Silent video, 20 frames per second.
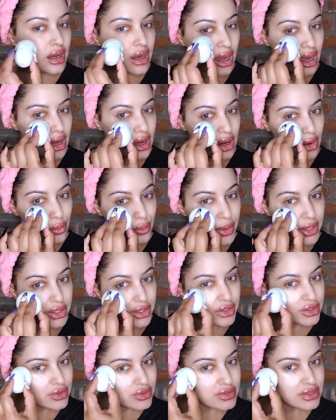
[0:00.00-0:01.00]
when
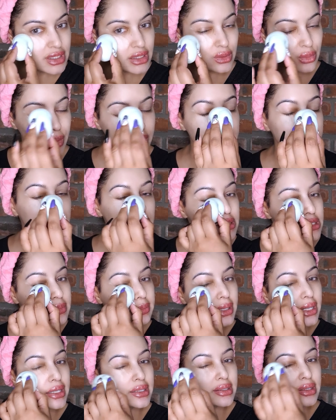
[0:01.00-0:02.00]
you're using the wet beauty
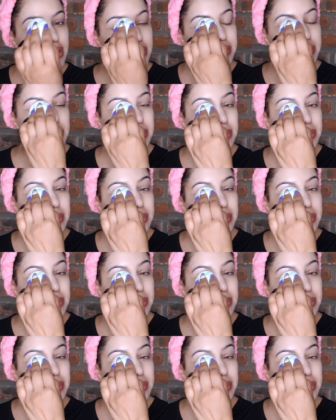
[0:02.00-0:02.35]
blender,